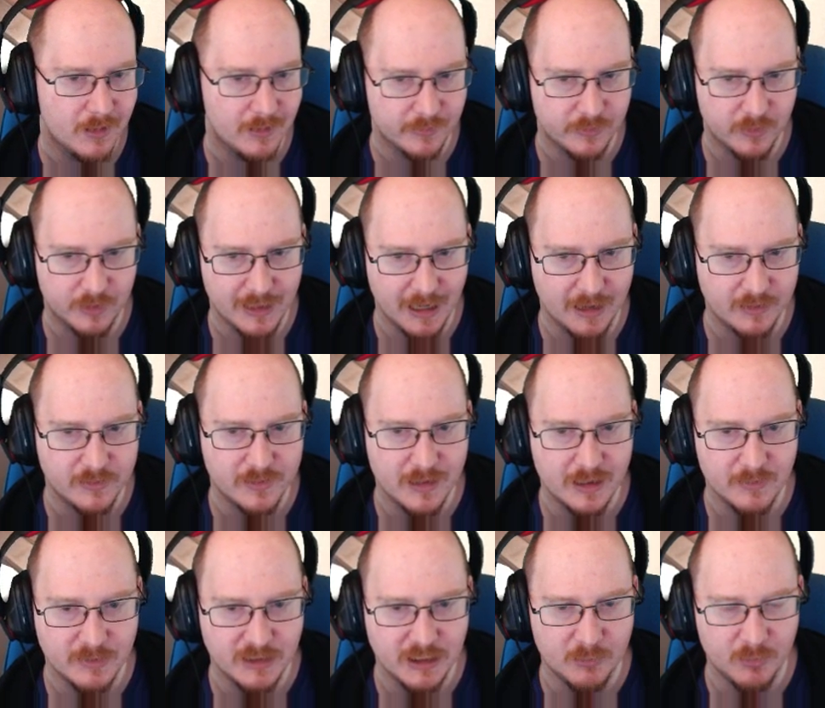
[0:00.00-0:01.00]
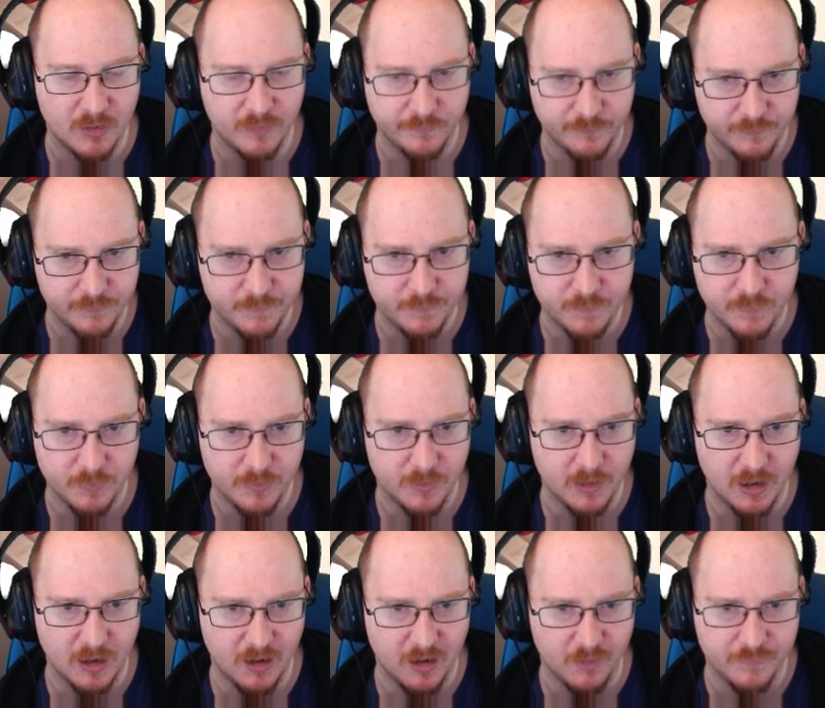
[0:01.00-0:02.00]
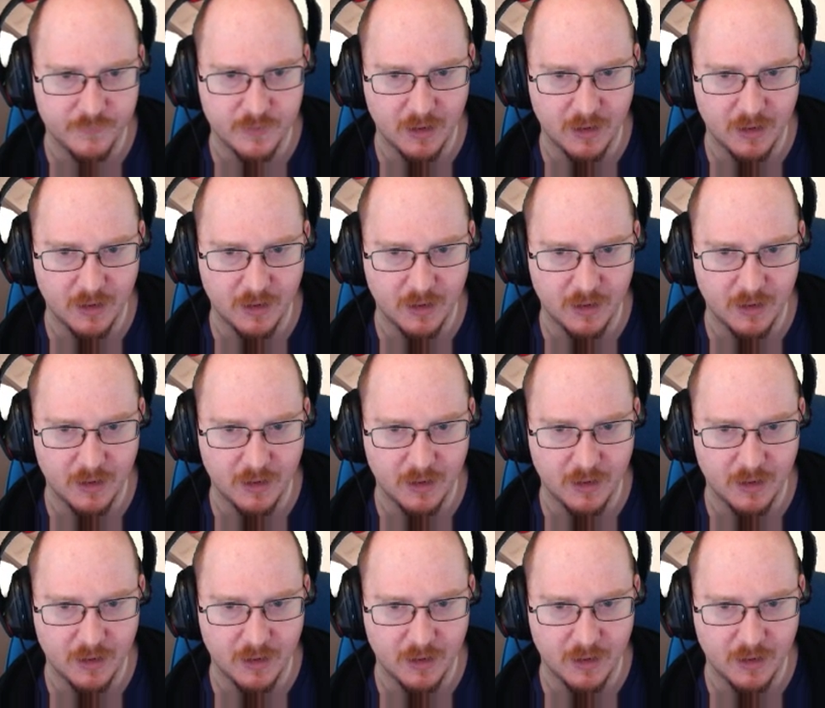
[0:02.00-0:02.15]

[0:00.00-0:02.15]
unless you're catching the enemy team off